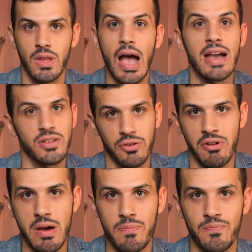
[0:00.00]

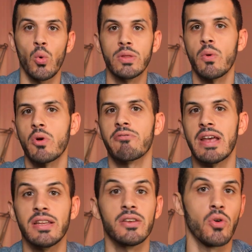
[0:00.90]
Ideogram. When we were
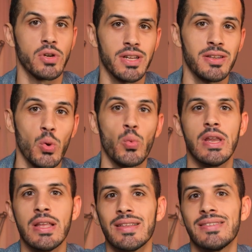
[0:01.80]
creating content, we
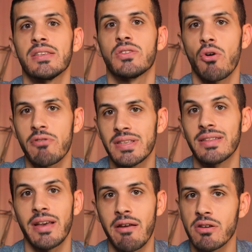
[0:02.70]
needed the stories
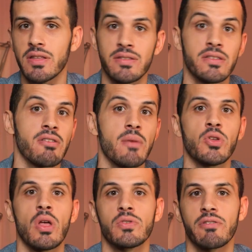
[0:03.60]
and characters described
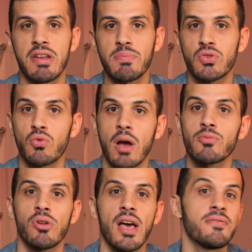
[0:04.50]
in our scripts to come
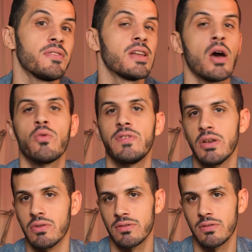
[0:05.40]
to life in our
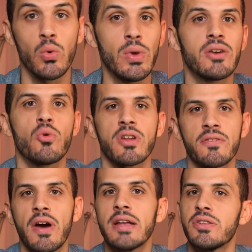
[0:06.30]
videos. We
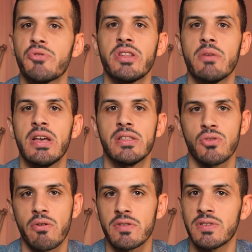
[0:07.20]
couldn't find a ready-made
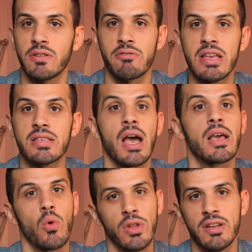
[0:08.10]
service that creates
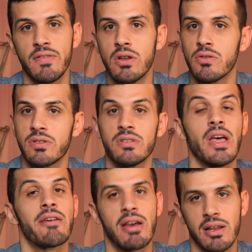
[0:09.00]
high-quality videos
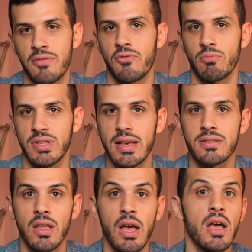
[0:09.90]
directly from
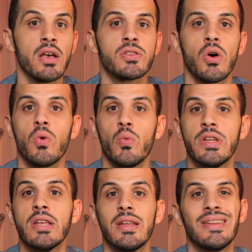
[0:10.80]
text, so we
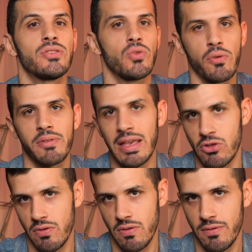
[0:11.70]
did it in 2
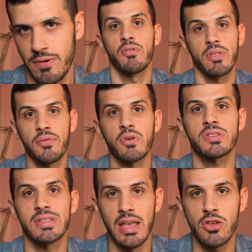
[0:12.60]
stages. For the
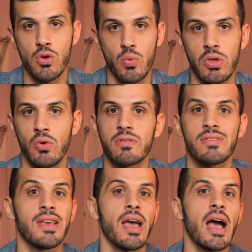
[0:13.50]
first stage, we
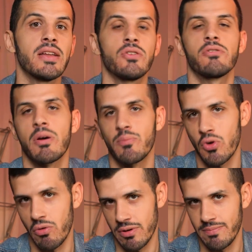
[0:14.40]
used the Ideogram
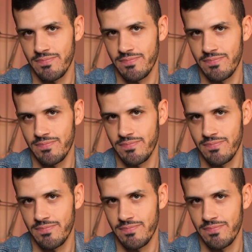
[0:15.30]
program.